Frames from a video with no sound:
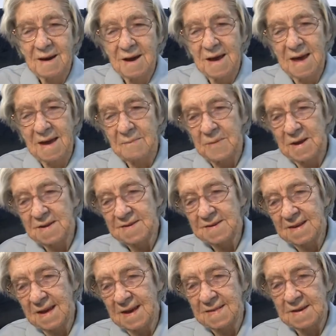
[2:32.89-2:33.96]
I have been
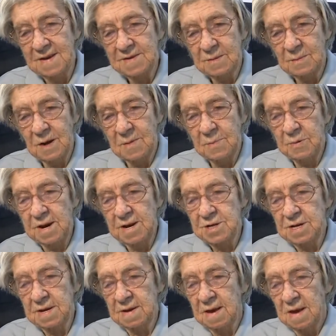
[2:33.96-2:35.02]
saying this in my
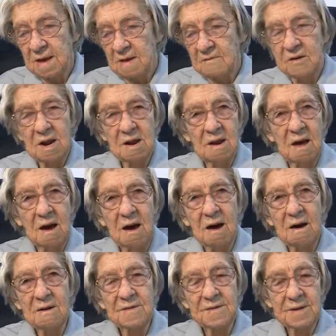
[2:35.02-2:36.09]
preaching for a
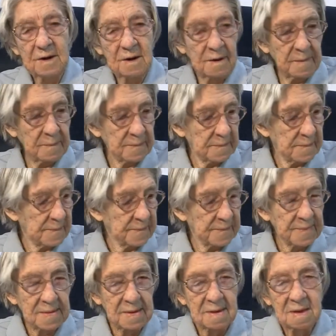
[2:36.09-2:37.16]
long time.
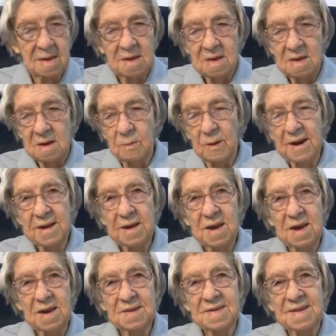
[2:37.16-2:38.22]
What
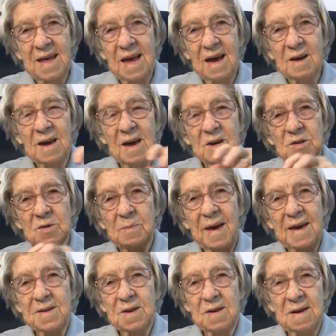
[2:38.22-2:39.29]
occurs now goes
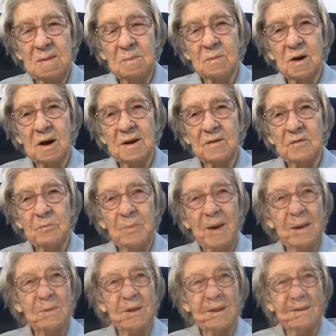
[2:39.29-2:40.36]
back to Nimrod of
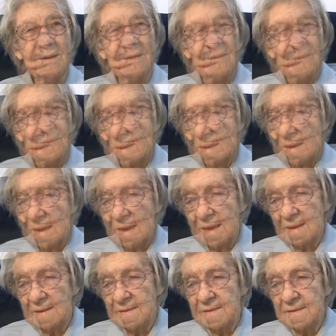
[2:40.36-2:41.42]
Babylon.
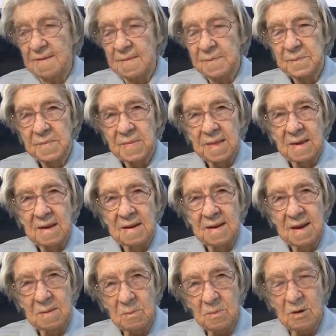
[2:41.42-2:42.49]
And
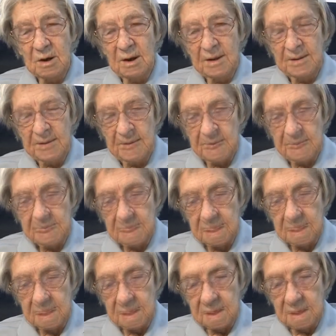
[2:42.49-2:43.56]
Nimrod
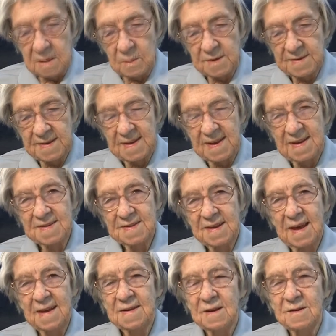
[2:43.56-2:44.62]
was a
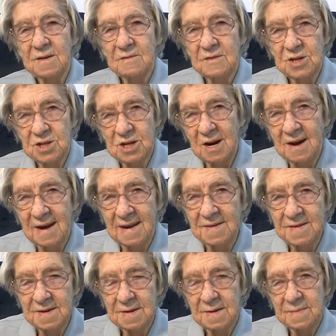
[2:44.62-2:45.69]
descendant of a
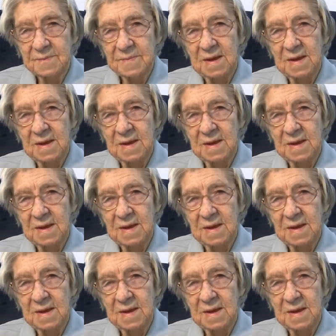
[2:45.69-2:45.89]
giant.